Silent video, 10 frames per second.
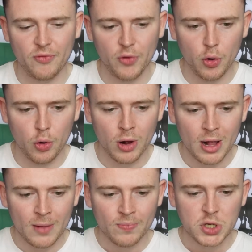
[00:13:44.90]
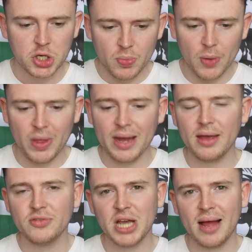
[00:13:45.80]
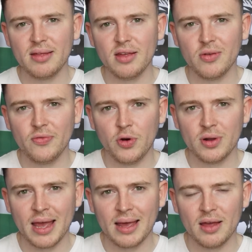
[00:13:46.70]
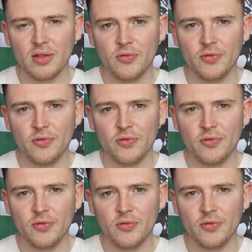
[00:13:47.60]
full. Should be plenty of chances for tickets